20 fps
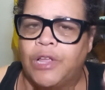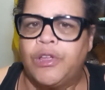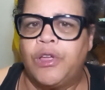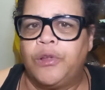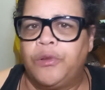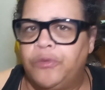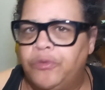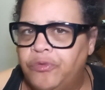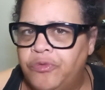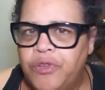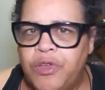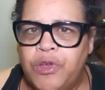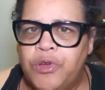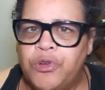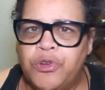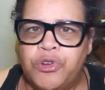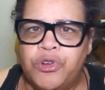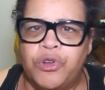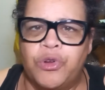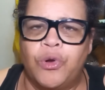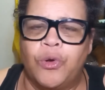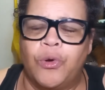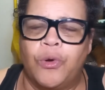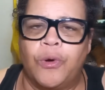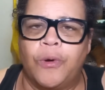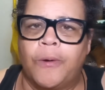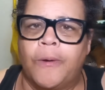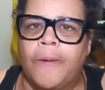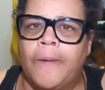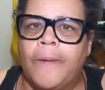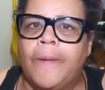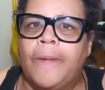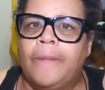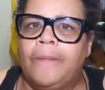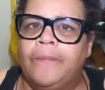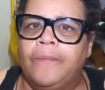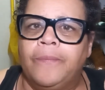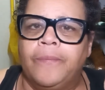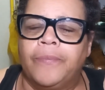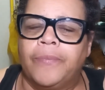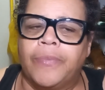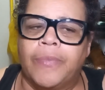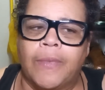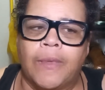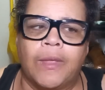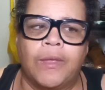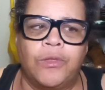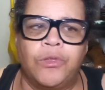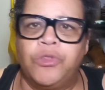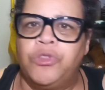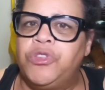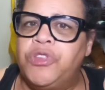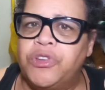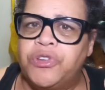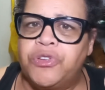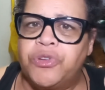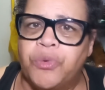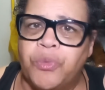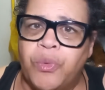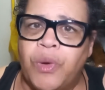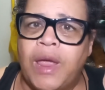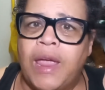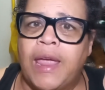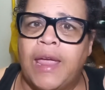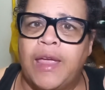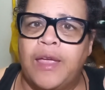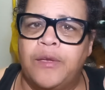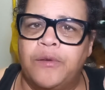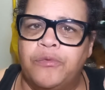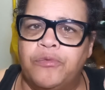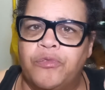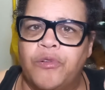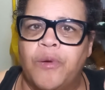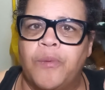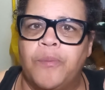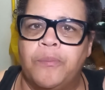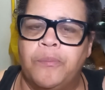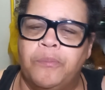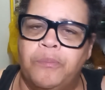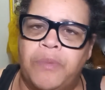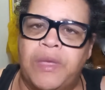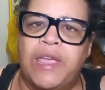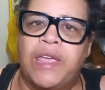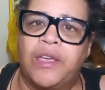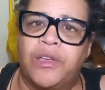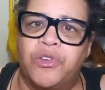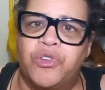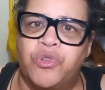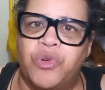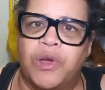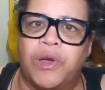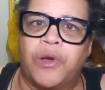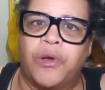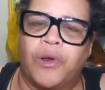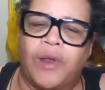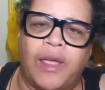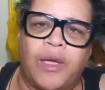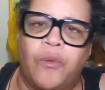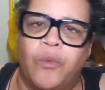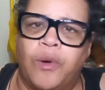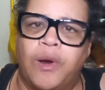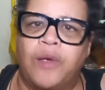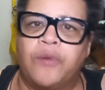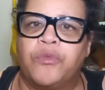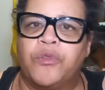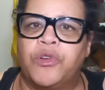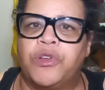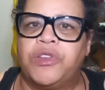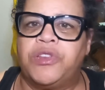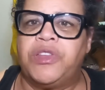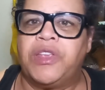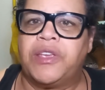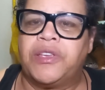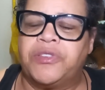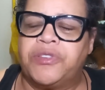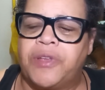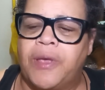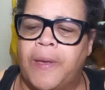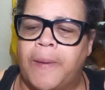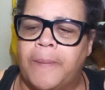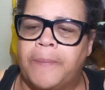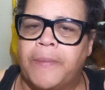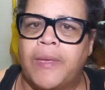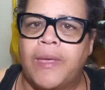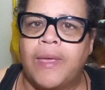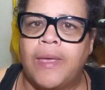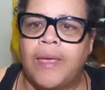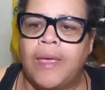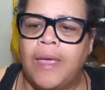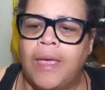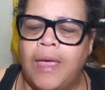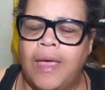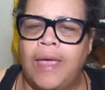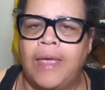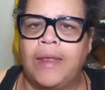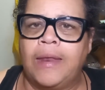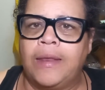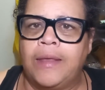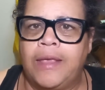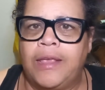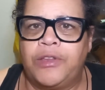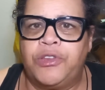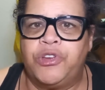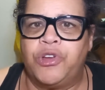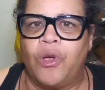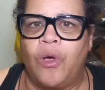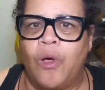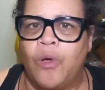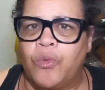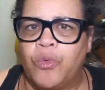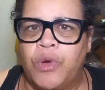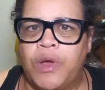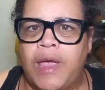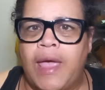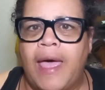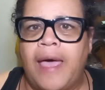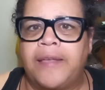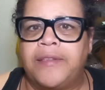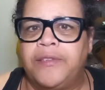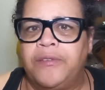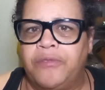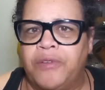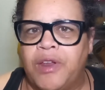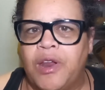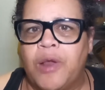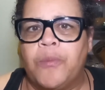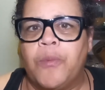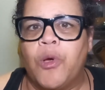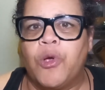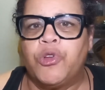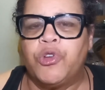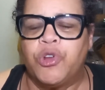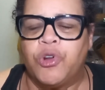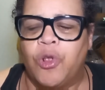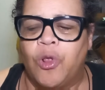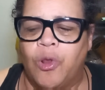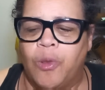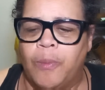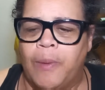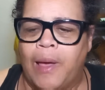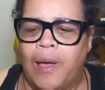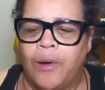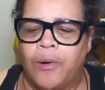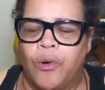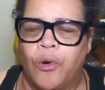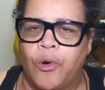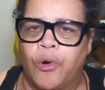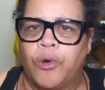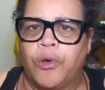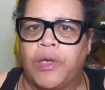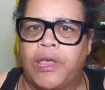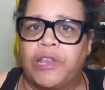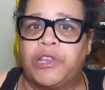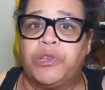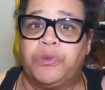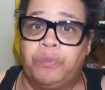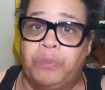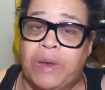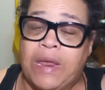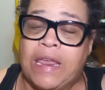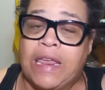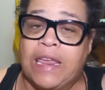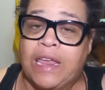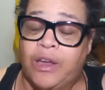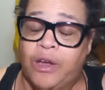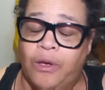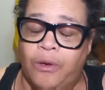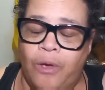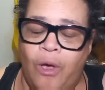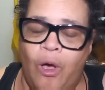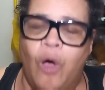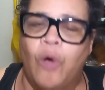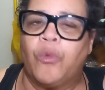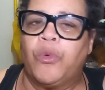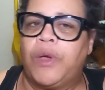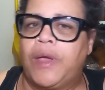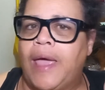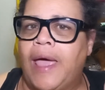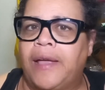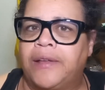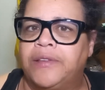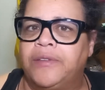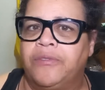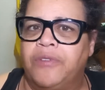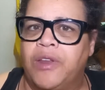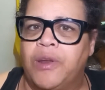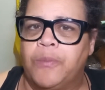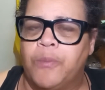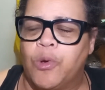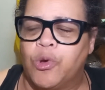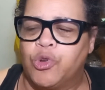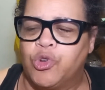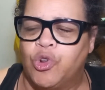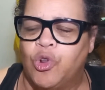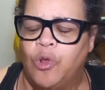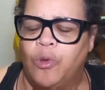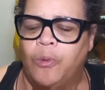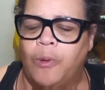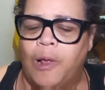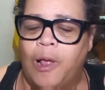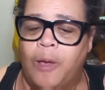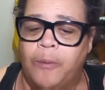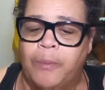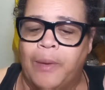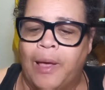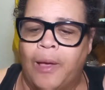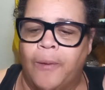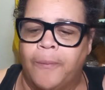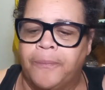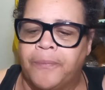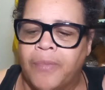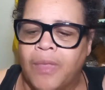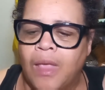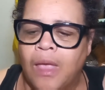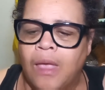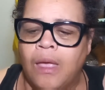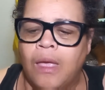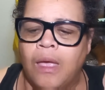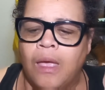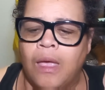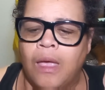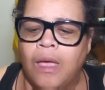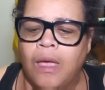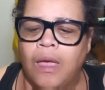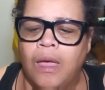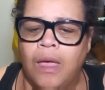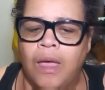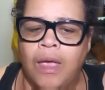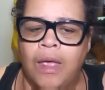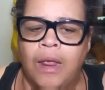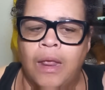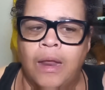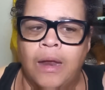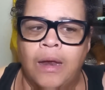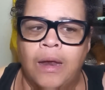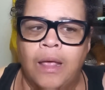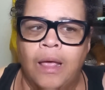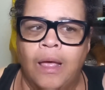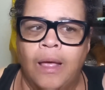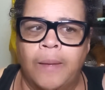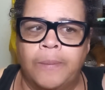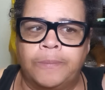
confusion or disarray from being triggered, like whatever it digs up and gets you all reactive and emotional about, or gets me all reactive and emotional about. And